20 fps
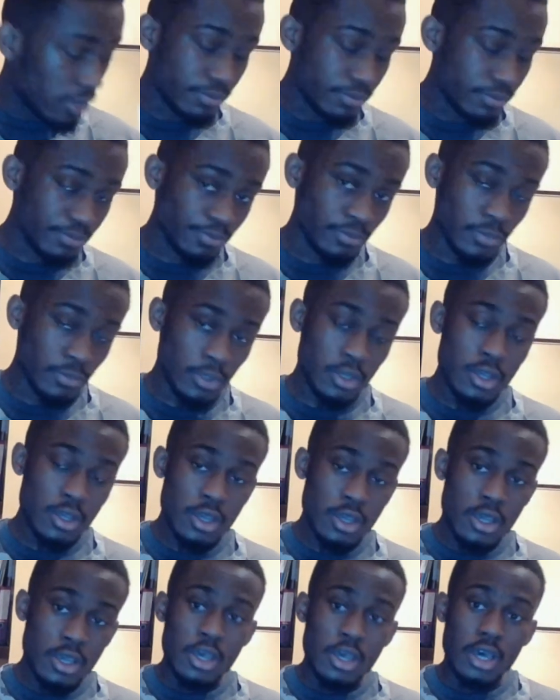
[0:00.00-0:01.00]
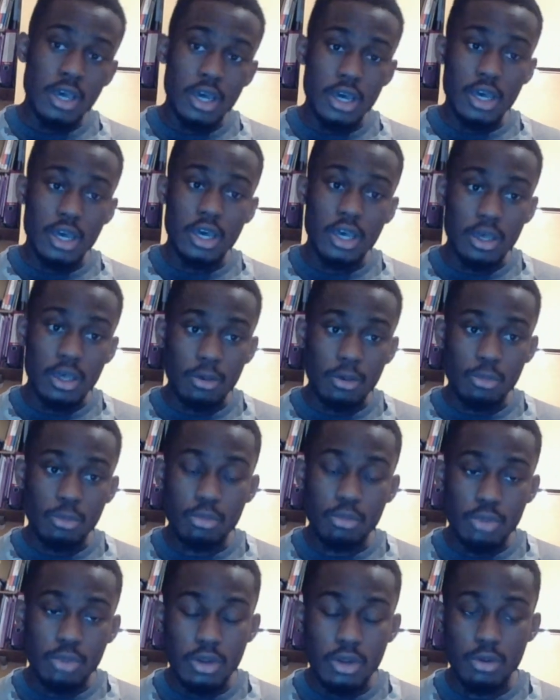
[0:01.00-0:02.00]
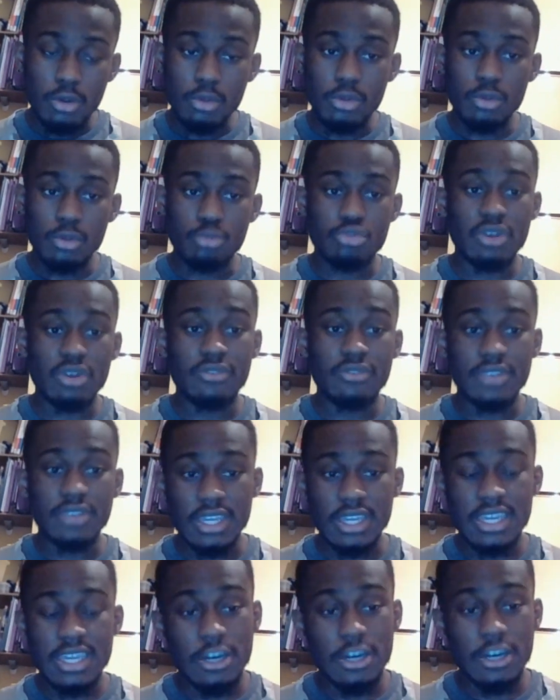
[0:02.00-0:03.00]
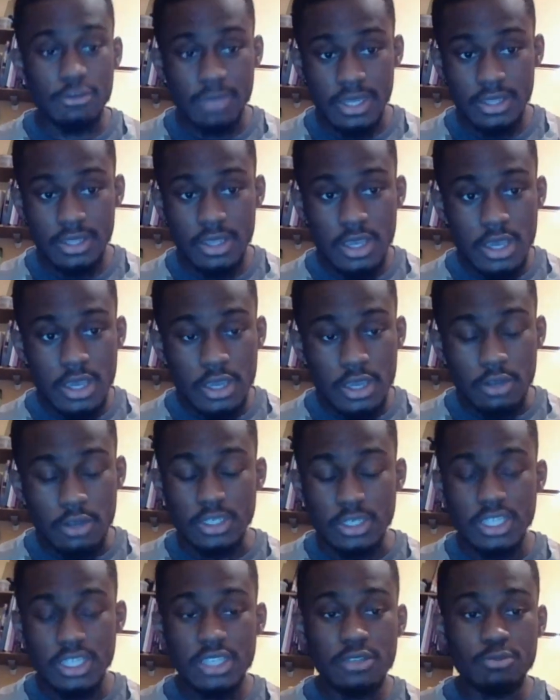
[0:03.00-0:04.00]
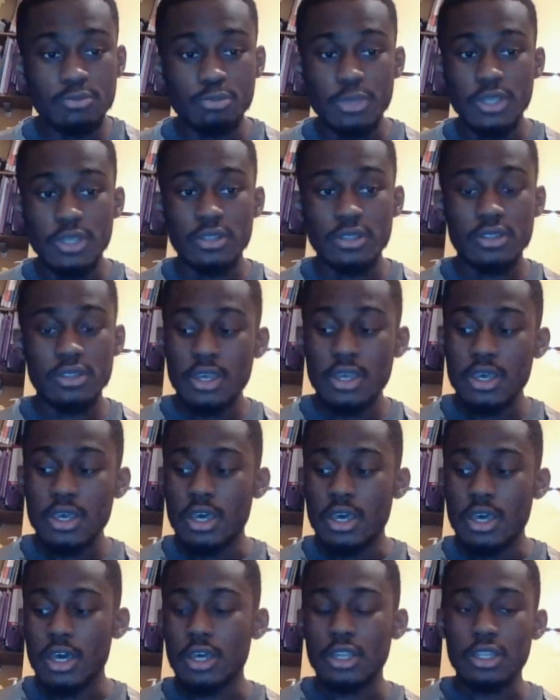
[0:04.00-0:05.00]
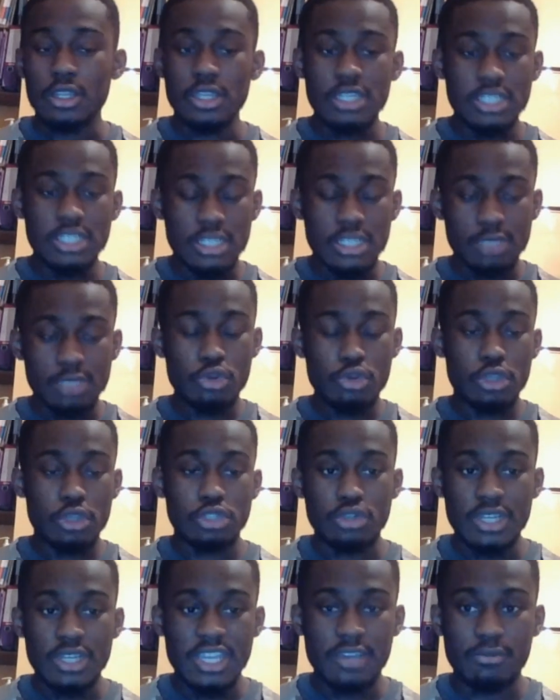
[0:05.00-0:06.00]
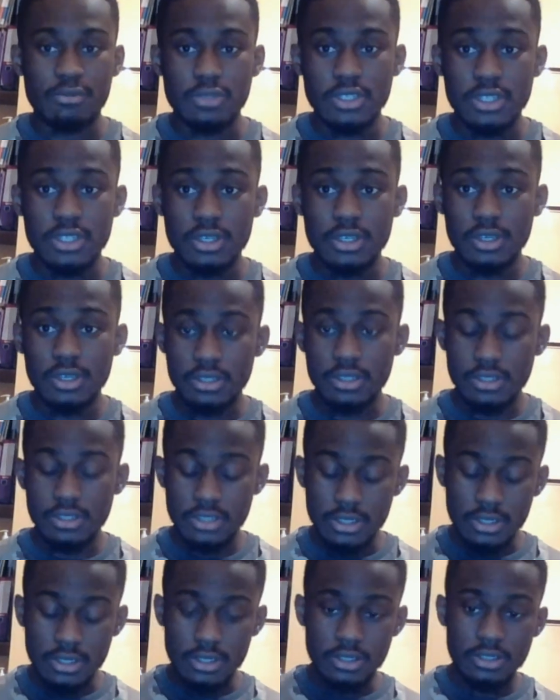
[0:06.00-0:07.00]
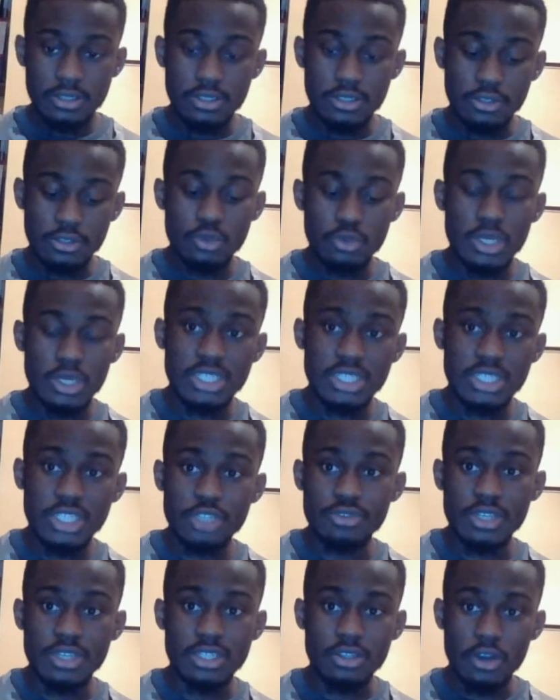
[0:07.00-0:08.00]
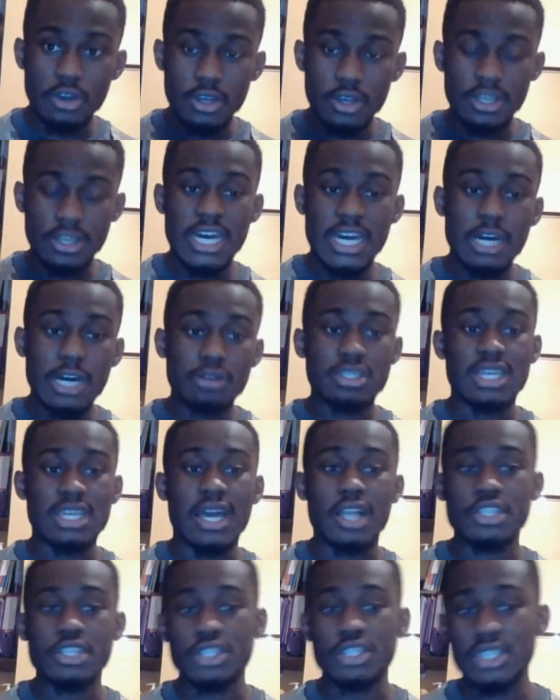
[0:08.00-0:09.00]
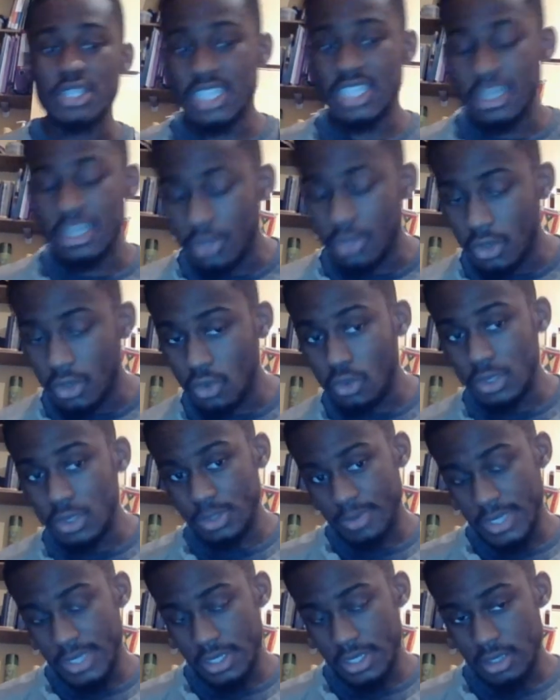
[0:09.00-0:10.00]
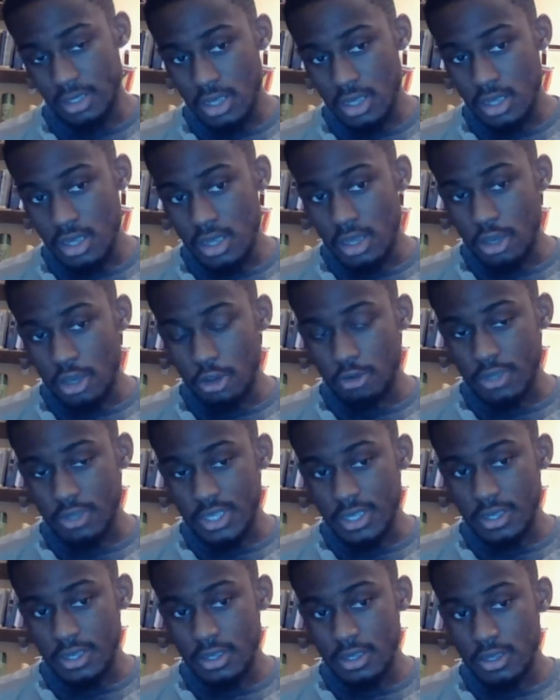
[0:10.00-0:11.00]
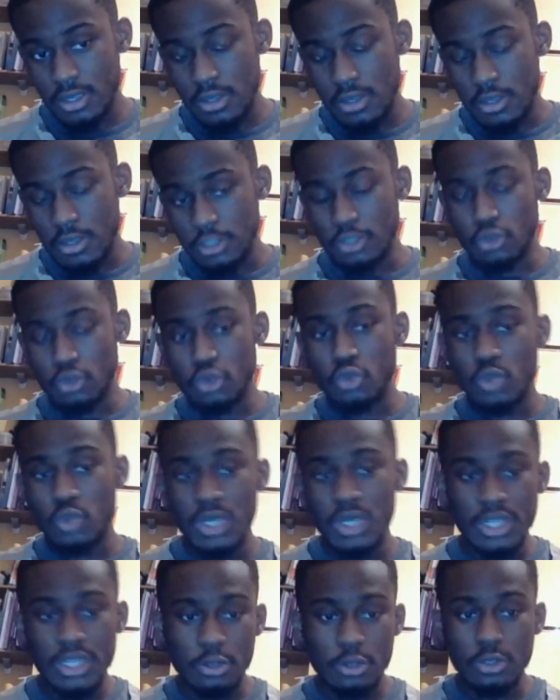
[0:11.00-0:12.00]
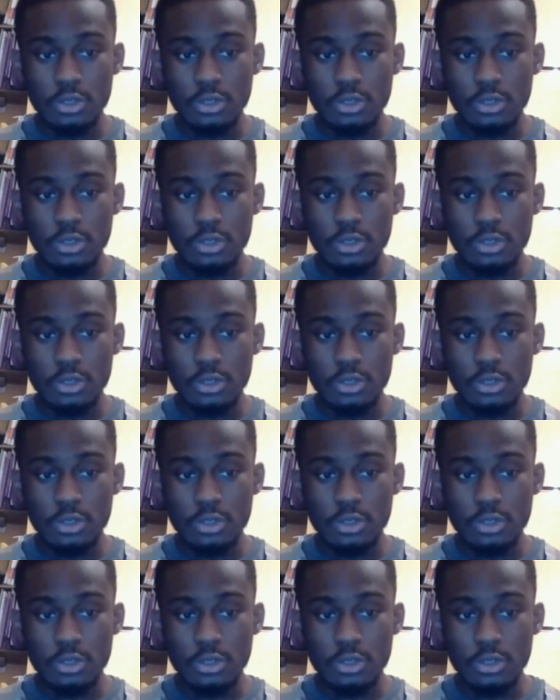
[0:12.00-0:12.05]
and double honor to the apostle heroes of Great Millstone and all you brothers out there teaching this word in truth and pushing this word in truth and sincerity. It's brother Yeremia logging off now. With that, I'll say Kwame Nasrallah and Shalom.